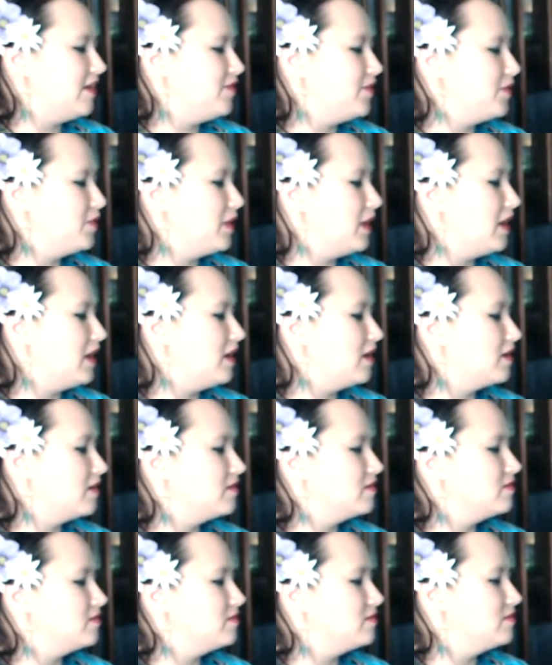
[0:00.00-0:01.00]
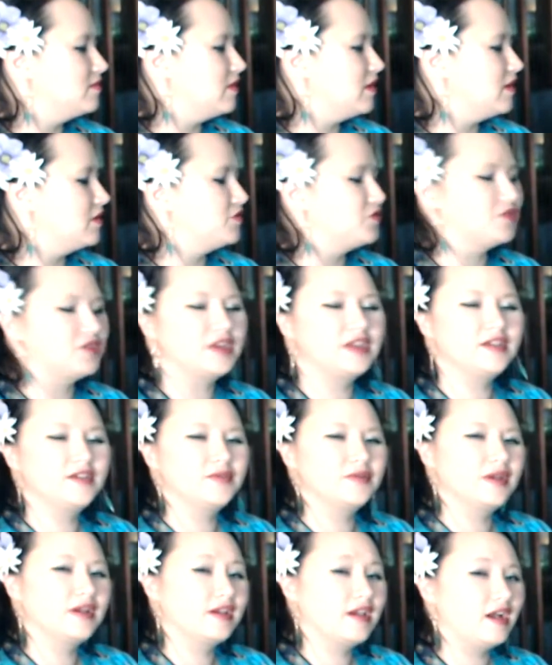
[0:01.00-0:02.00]
you like a
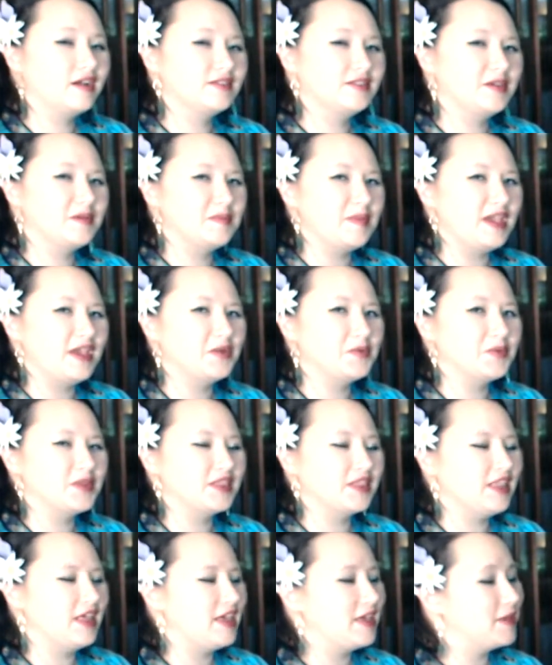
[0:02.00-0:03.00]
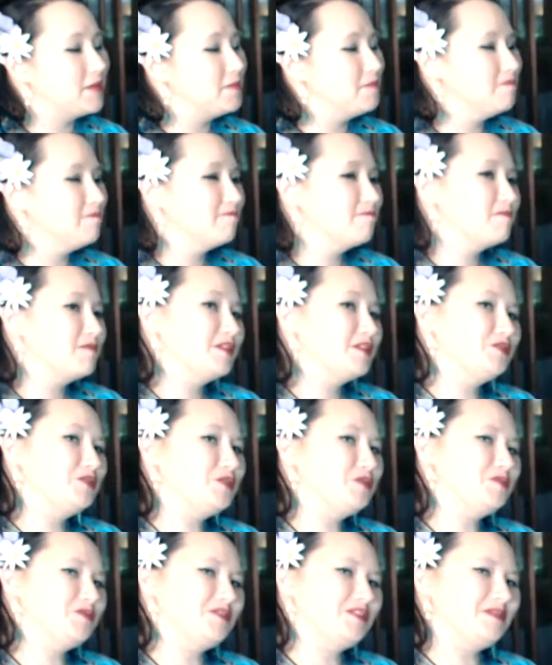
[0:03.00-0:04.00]
cocktail made with like
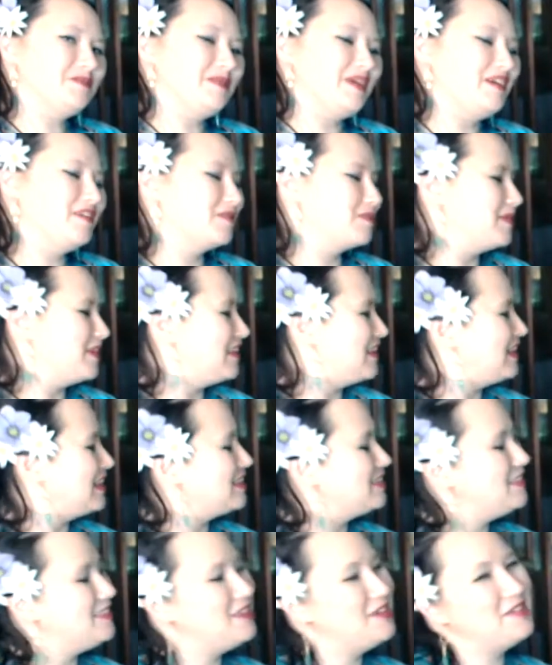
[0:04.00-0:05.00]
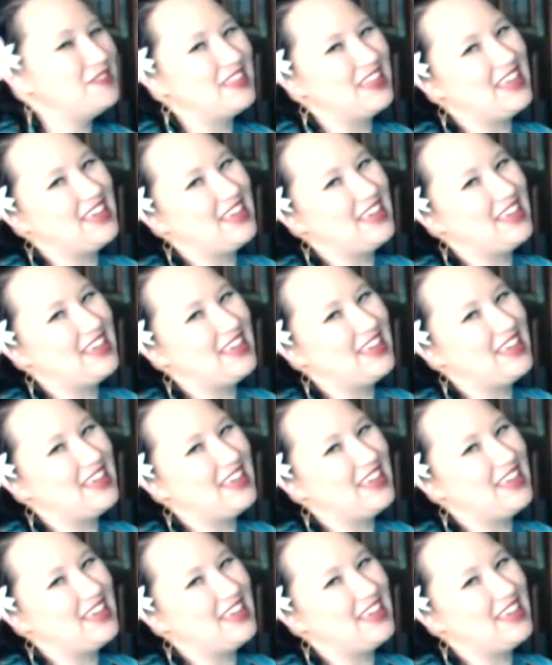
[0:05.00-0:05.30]
2% milk, be like, no thanks.